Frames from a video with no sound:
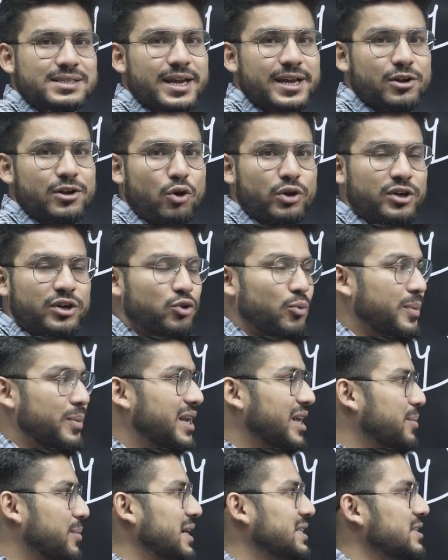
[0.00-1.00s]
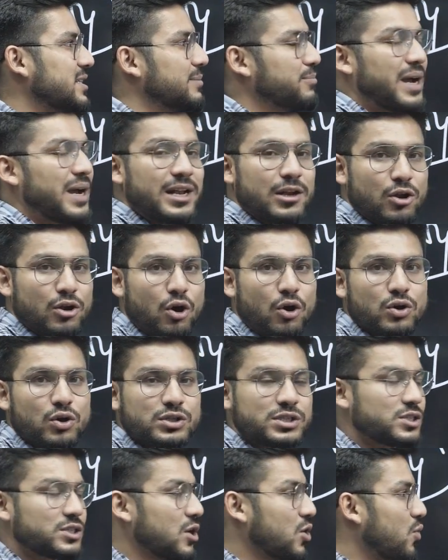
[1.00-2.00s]
in order to minimize my
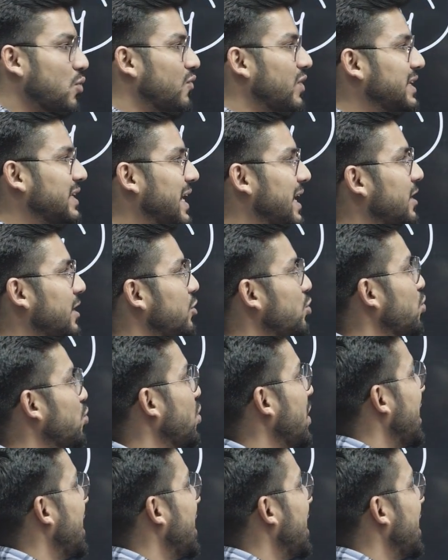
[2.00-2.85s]
loss, what I'll do,